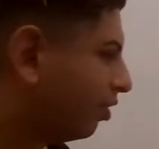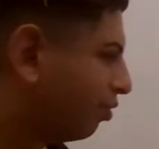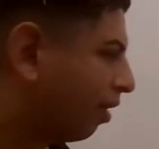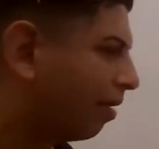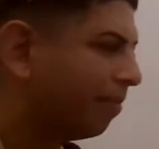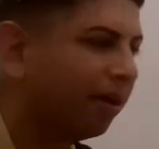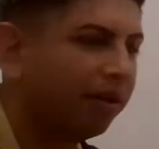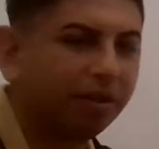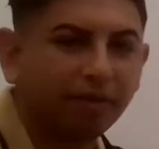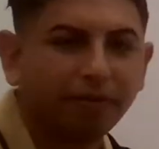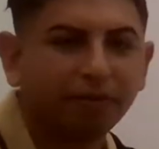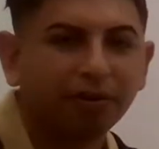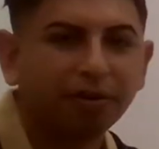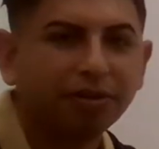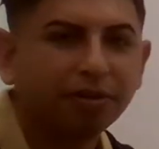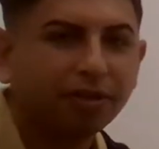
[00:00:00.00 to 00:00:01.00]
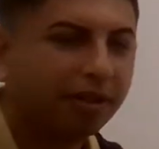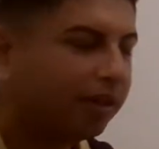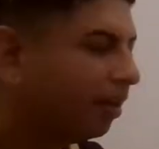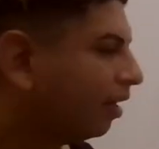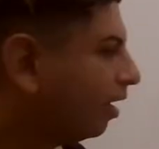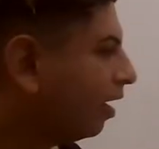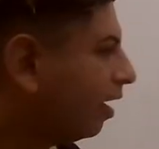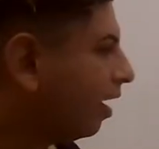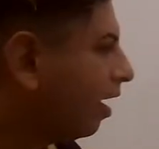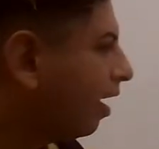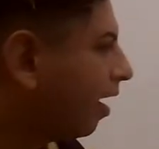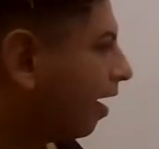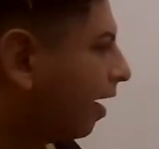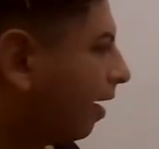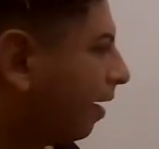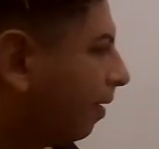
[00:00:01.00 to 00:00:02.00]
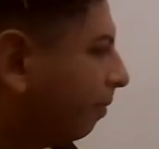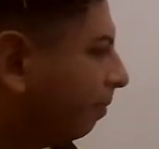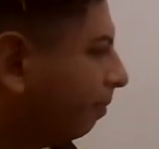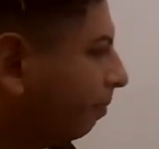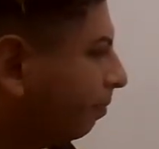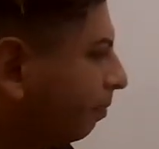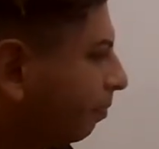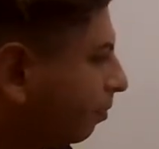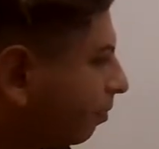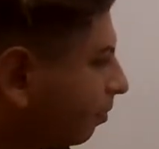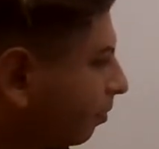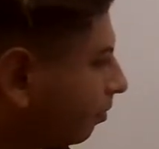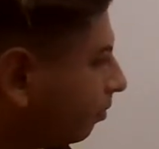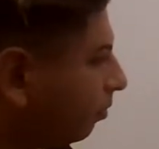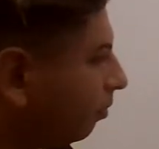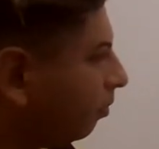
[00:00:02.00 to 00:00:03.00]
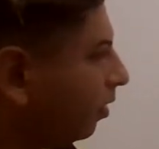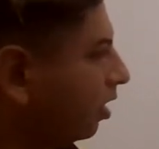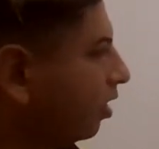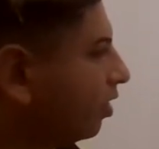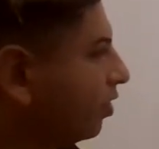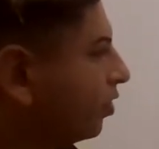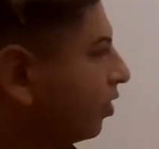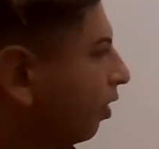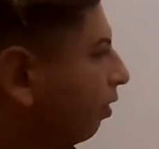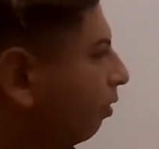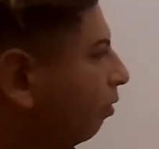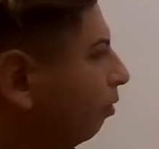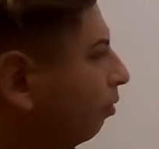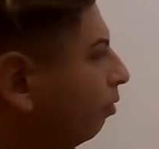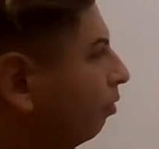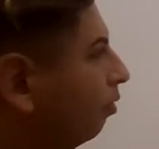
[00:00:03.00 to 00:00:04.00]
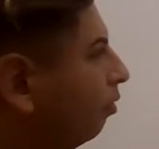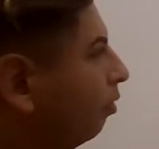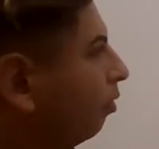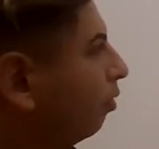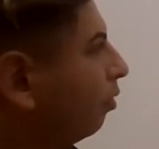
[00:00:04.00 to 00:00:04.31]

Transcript: and dry mouth, of course. Um, so